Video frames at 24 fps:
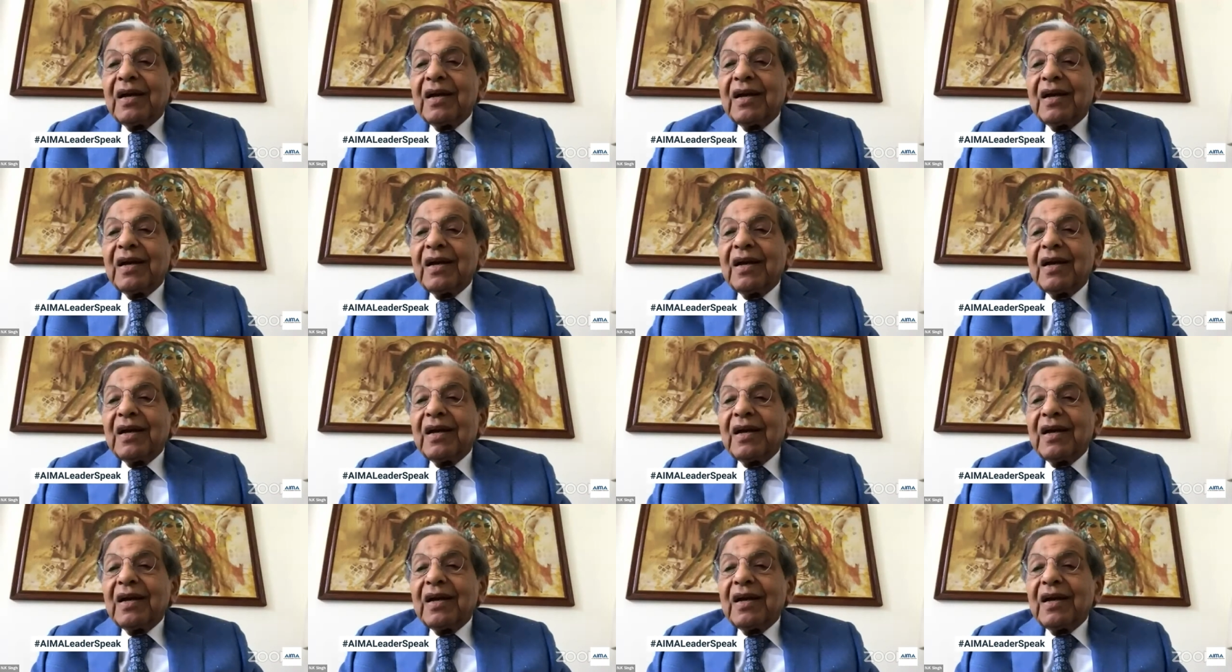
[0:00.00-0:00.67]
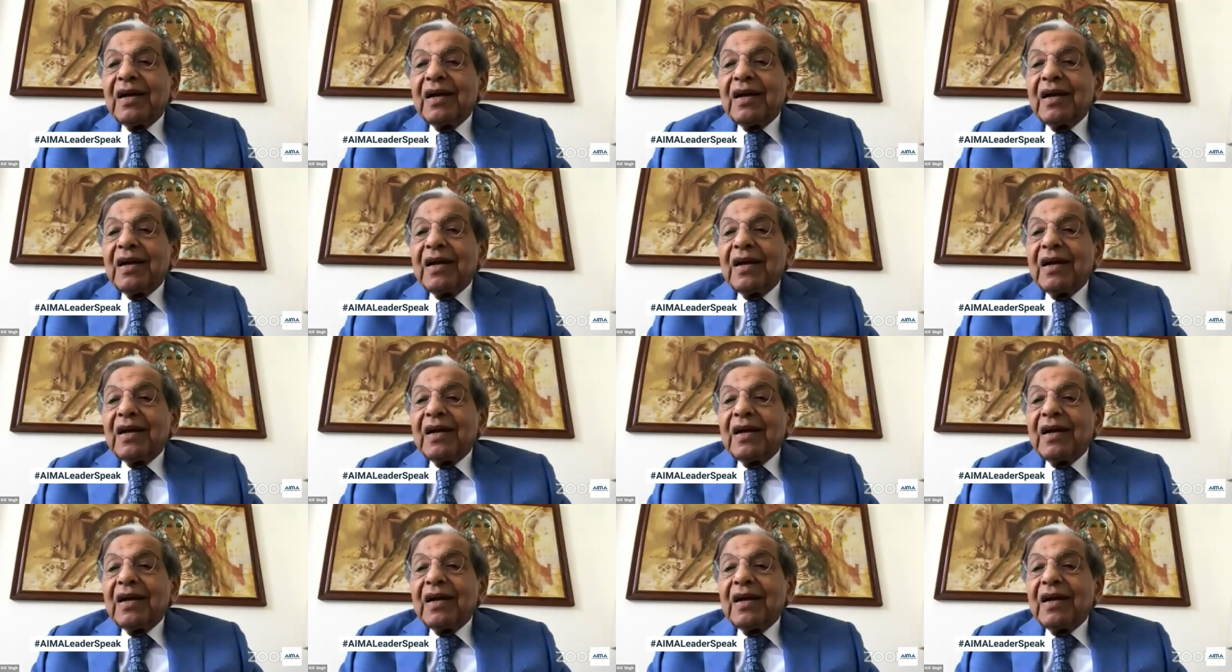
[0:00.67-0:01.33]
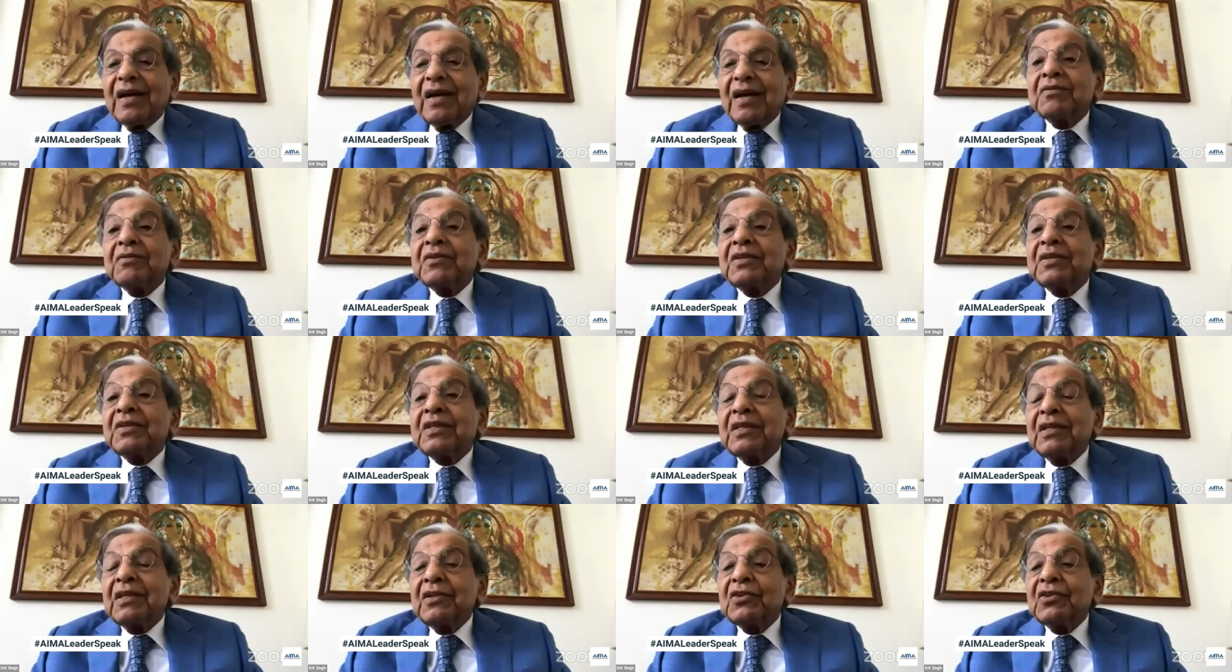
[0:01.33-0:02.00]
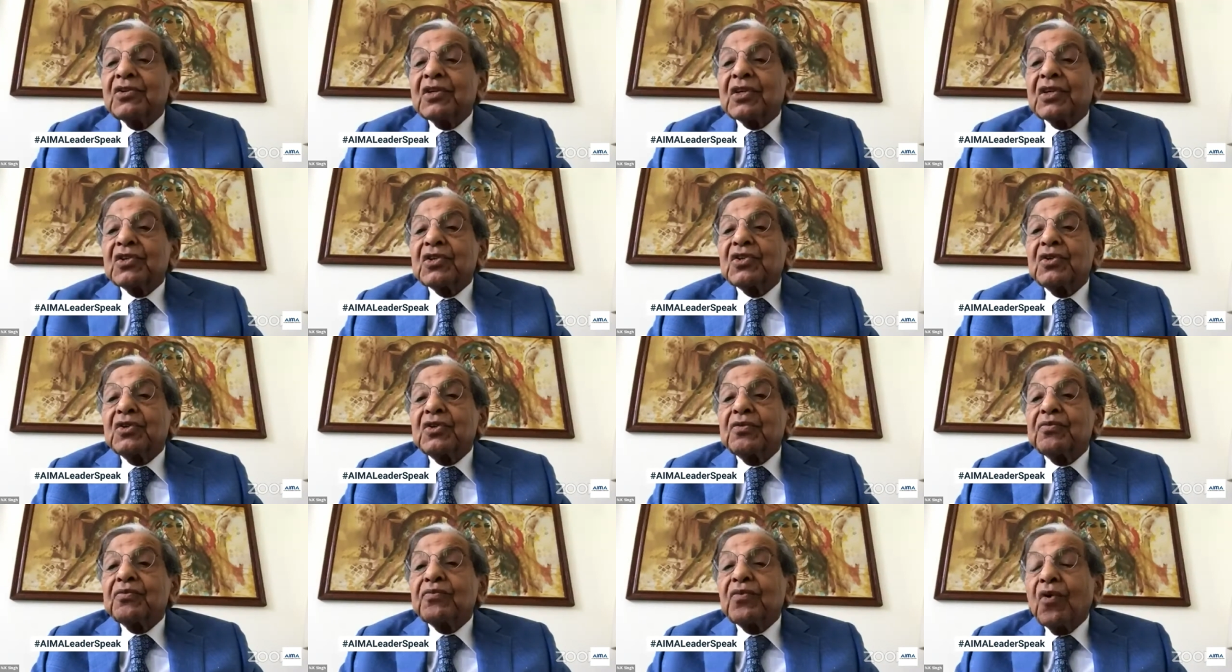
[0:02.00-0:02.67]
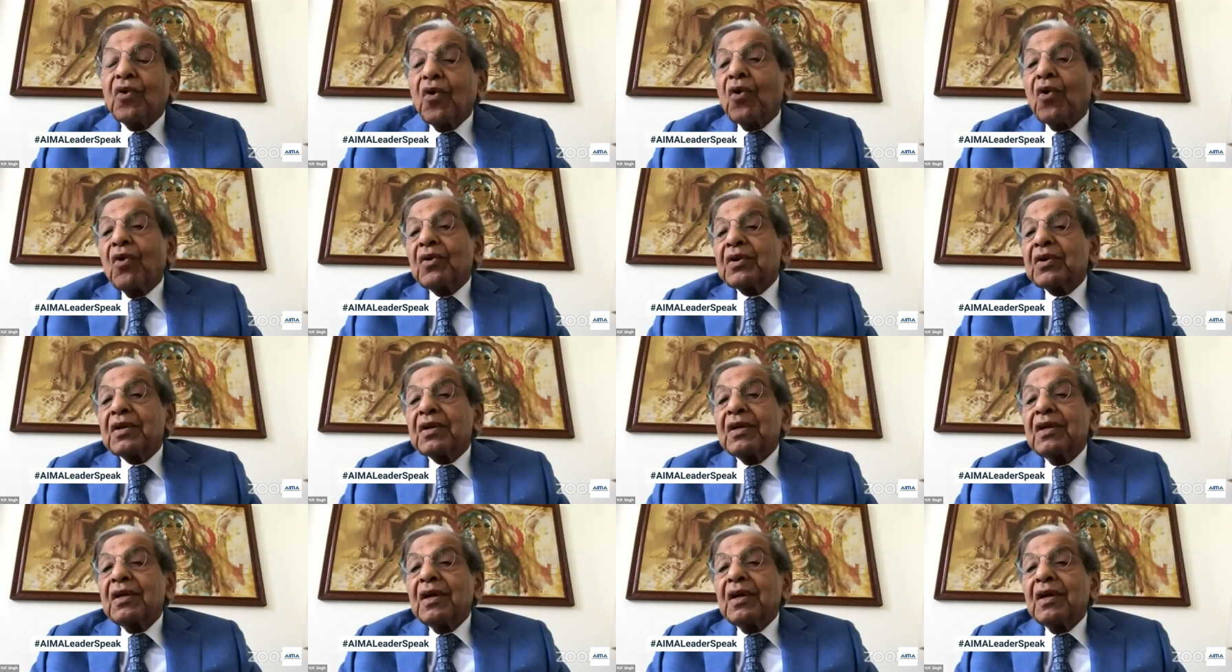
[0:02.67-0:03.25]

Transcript: came in 1764,